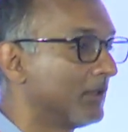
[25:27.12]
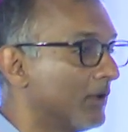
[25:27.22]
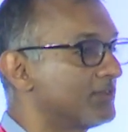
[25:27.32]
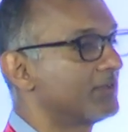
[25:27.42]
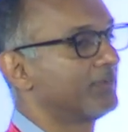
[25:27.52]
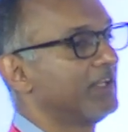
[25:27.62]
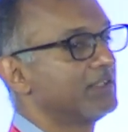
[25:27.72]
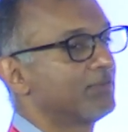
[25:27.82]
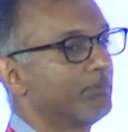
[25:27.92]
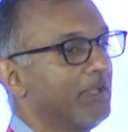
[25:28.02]
Lots of
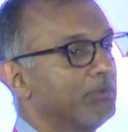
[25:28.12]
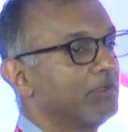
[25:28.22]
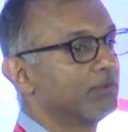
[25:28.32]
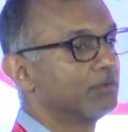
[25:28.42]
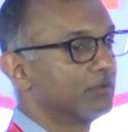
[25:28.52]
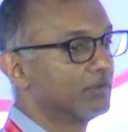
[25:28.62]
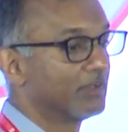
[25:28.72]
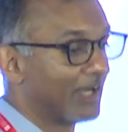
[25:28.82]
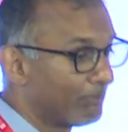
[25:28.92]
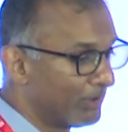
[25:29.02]
things for people to
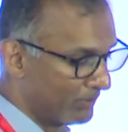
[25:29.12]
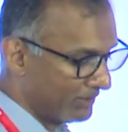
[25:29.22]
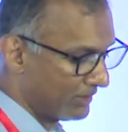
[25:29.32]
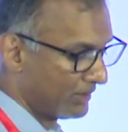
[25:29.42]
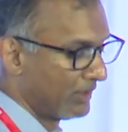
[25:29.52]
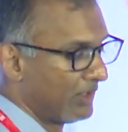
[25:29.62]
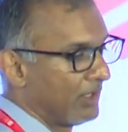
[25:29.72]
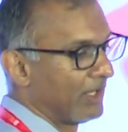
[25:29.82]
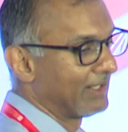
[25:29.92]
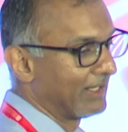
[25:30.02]
grapple with.
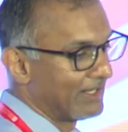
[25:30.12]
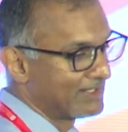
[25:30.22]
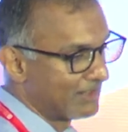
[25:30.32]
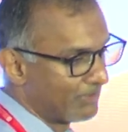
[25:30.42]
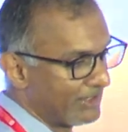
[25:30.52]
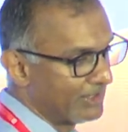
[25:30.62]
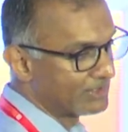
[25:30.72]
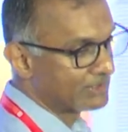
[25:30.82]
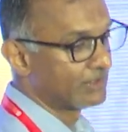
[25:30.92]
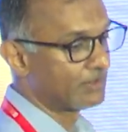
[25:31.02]
And again, some
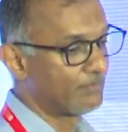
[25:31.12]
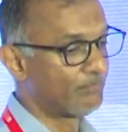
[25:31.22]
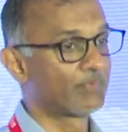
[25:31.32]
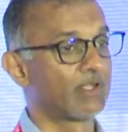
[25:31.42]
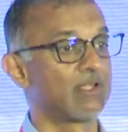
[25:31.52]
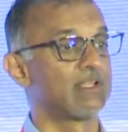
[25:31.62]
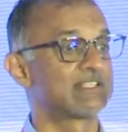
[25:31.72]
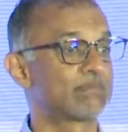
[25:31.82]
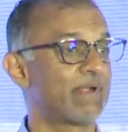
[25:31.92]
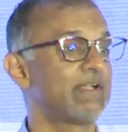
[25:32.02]
ideas here.
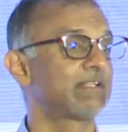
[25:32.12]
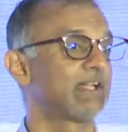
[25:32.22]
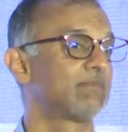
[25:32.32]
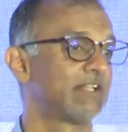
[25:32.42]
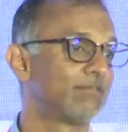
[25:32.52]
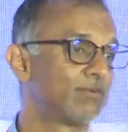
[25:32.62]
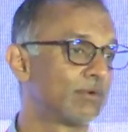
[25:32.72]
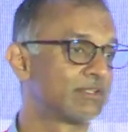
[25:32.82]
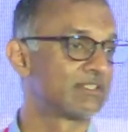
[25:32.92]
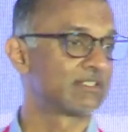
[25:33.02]
Spend time with
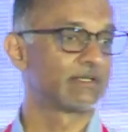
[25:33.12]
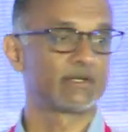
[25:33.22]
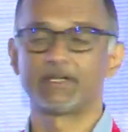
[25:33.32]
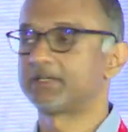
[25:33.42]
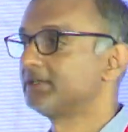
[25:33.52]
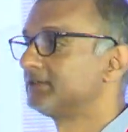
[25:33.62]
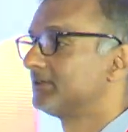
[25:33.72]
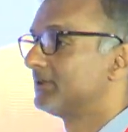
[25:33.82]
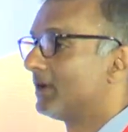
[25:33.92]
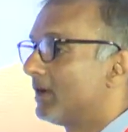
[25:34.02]
influencers and creators.
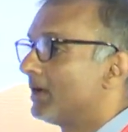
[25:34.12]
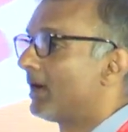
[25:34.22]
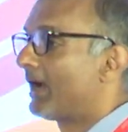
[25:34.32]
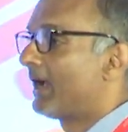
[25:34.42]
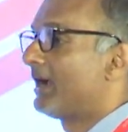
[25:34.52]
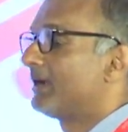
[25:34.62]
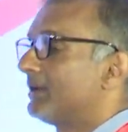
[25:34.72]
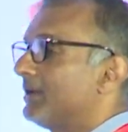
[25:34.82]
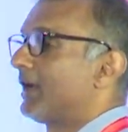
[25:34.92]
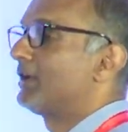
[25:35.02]
I had
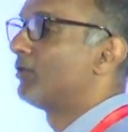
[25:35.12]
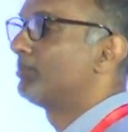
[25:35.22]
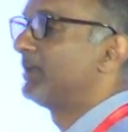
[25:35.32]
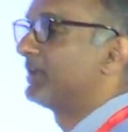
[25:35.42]
an eye-opening